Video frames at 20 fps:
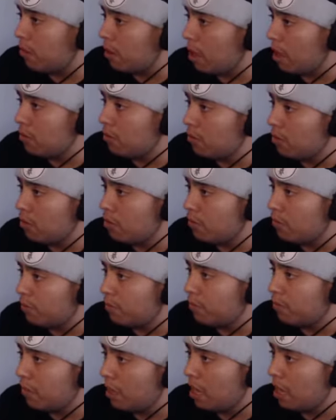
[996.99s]
I don't know.
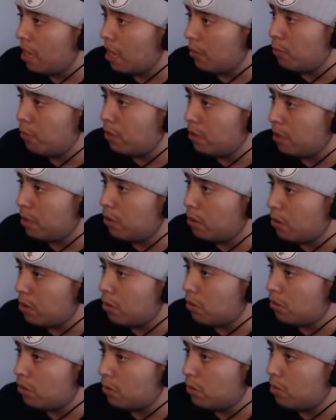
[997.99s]
I, I really don't
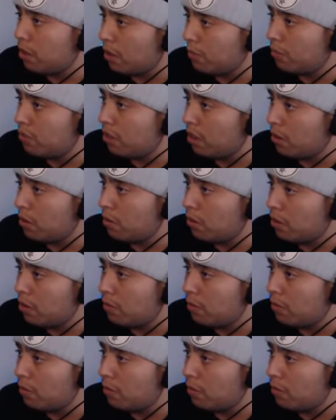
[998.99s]
know sometimes. I don't